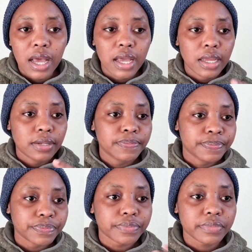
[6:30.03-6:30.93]
And
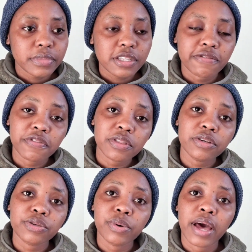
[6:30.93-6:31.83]
for
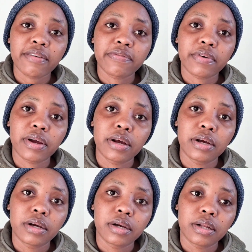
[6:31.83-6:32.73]
those who have
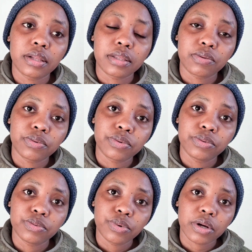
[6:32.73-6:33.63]

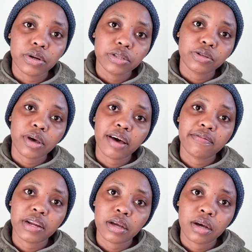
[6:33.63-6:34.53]
who are going to
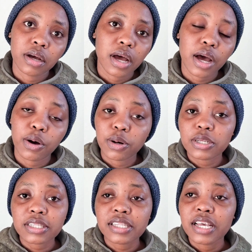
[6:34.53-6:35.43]
have a
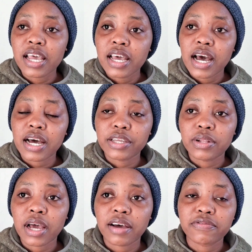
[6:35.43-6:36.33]
host,
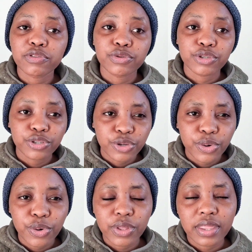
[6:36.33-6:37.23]
you'll have to
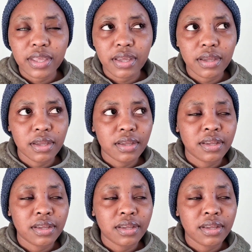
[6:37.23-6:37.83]
show the